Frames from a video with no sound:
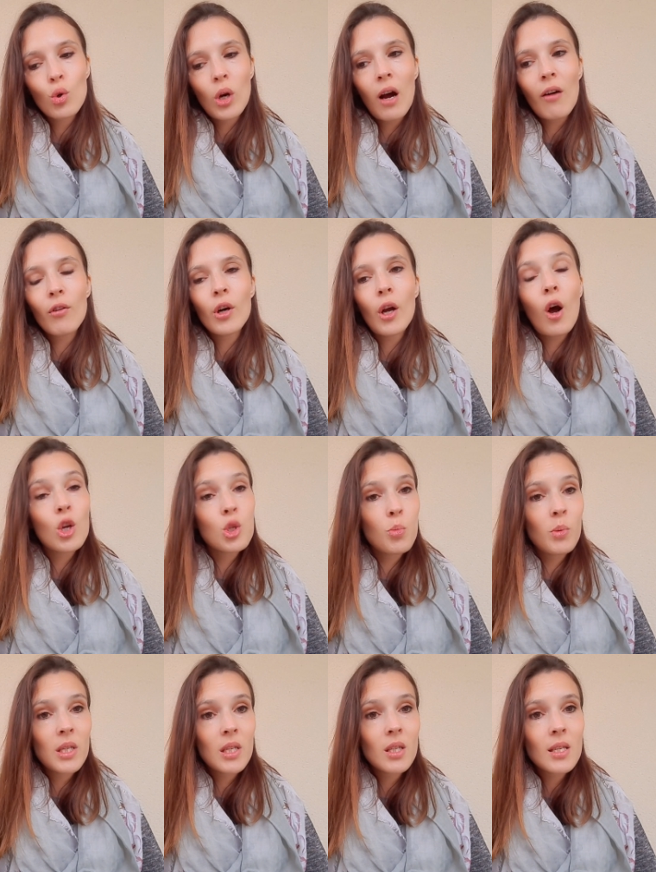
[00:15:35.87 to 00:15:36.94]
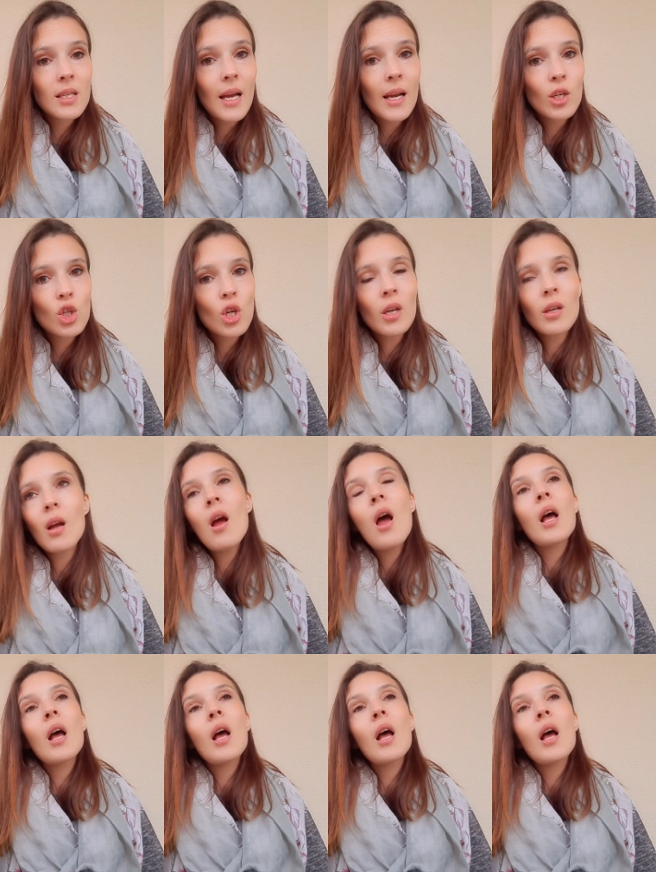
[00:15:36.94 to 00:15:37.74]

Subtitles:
cover hospitalization.